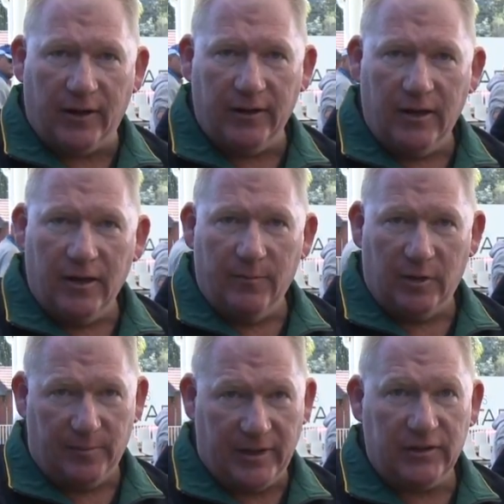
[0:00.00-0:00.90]
one,
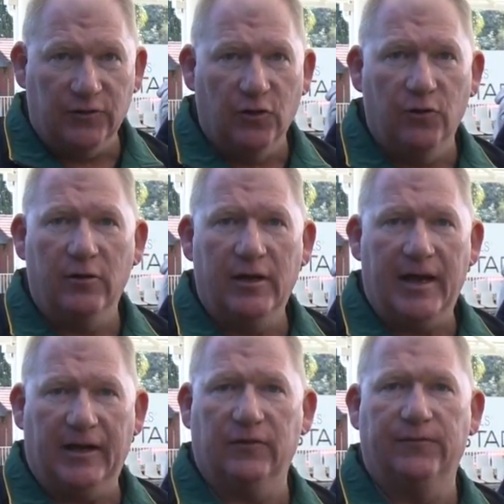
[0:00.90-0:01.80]
but I bet you do,
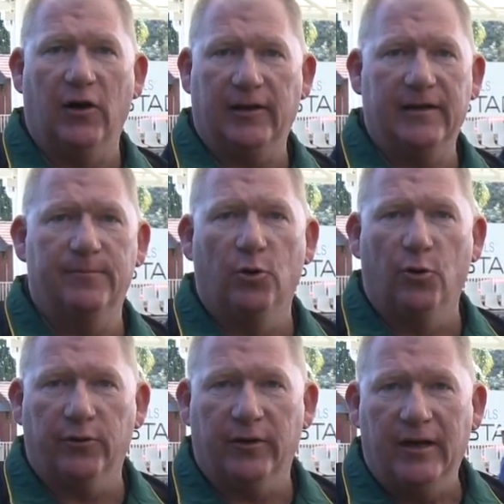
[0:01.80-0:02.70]
and it's vitally
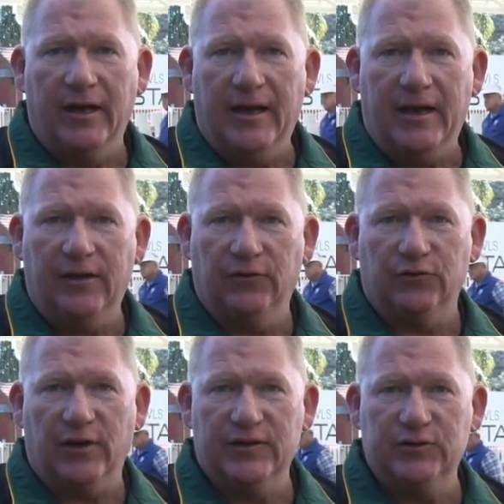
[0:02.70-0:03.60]
important. Here's
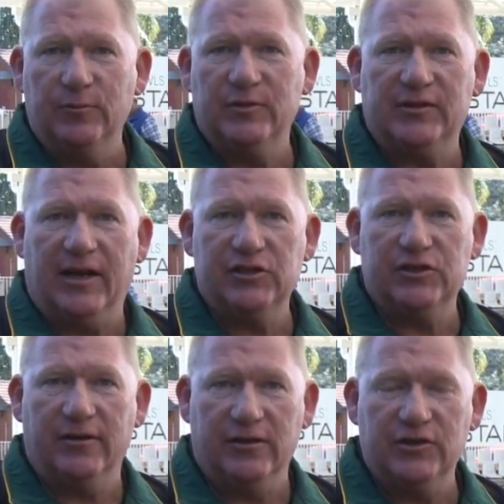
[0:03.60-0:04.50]
Australia's superstar
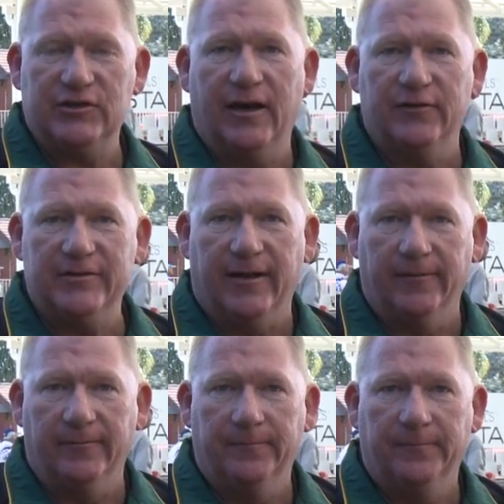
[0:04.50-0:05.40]
showing you just how it's done.